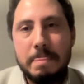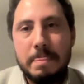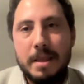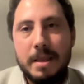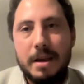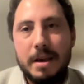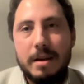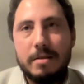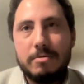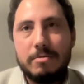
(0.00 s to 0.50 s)

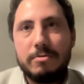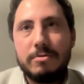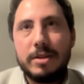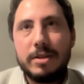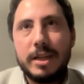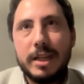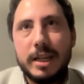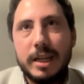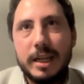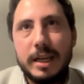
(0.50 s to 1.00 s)

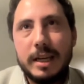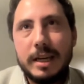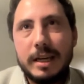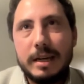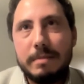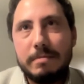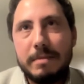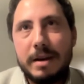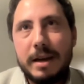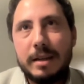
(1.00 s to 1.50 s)
really
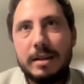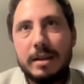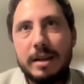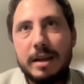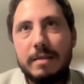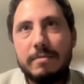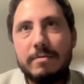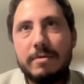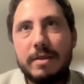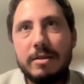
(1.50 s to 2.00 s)
had a
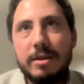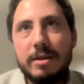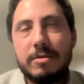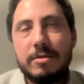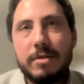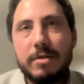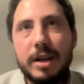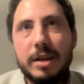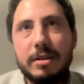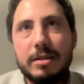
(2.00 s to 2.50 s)
very
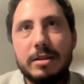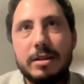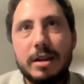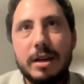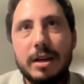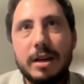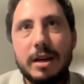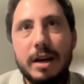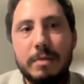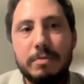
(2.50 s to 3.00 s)
great
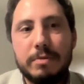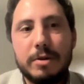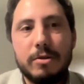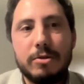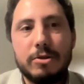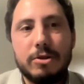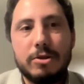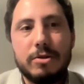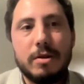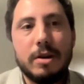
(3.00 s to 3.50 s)

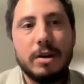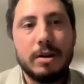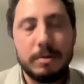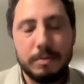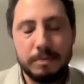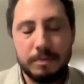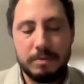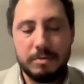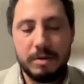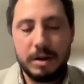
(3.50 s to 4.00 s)
approach
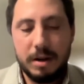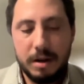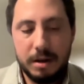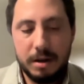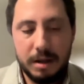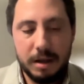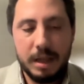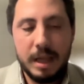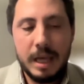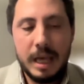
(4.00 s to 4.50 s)

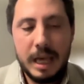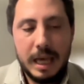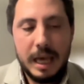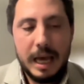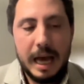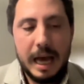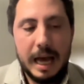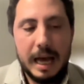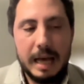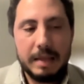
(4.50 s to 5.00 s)
regarding the